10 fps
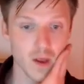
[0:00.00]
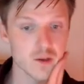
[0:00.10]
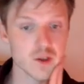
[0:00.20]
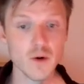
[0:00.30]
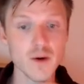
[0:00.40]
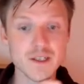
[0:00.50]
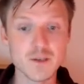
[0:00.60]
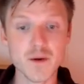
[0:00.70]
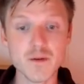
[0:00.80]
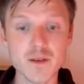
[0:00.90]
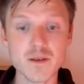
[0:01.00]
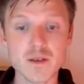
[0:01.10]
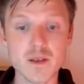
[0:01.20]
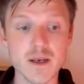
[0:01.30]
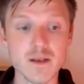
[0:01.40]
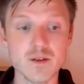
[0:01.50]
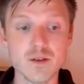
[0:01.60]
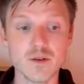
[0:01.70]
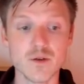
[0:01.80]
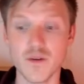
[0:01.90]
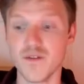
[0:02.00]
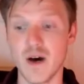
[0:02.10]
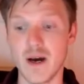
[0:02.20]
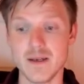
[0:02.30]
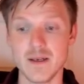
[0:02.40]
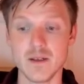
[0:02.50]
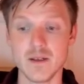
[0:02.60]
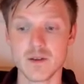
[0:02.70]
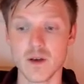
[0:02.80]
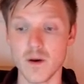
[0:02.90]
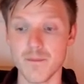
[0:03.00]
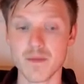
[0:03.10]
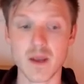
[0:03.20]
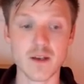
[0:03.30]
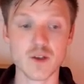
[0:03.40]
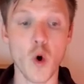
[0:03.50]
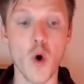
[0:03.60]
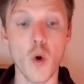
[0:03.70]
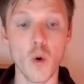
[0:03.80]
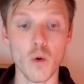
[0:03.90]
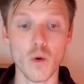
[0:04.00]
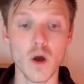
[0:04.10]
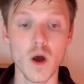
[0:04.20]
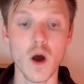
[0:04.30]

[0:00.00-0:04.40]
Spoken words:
So experience is unified, it is whole,